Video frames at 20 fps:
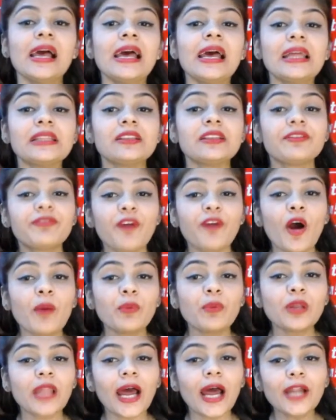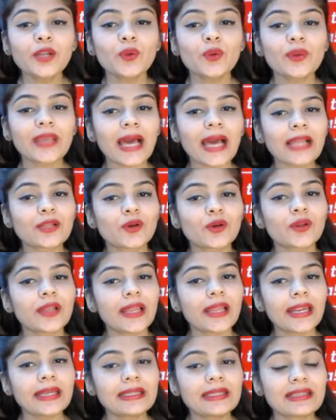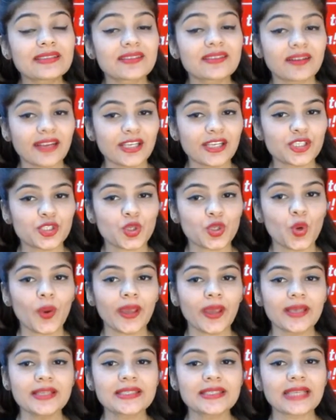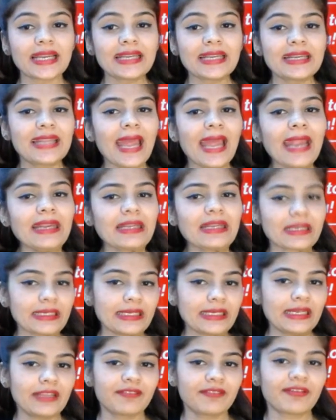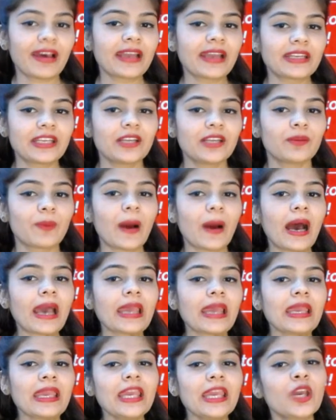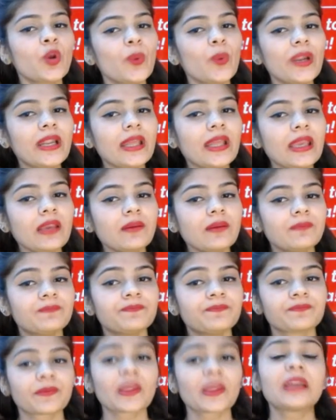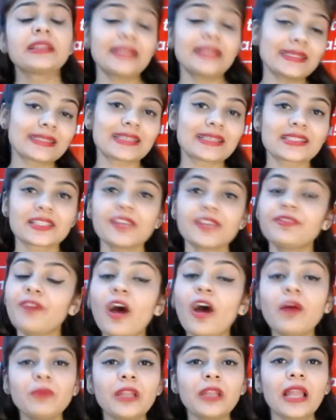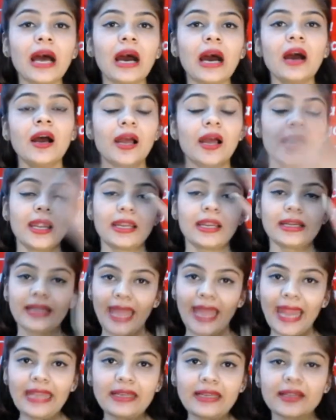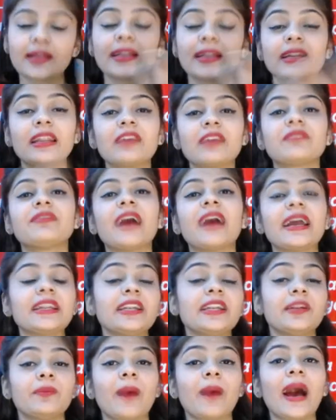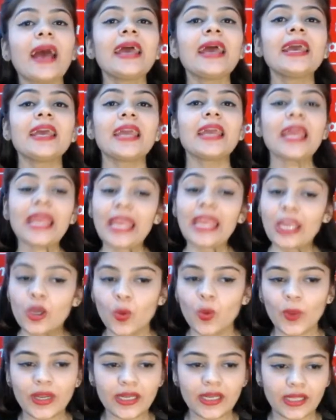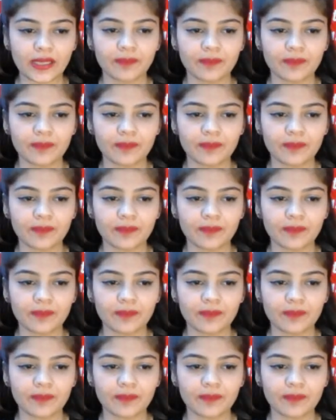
The formula to calculate this ratio is debt divided by equity. This is the formula, debt divided by equity.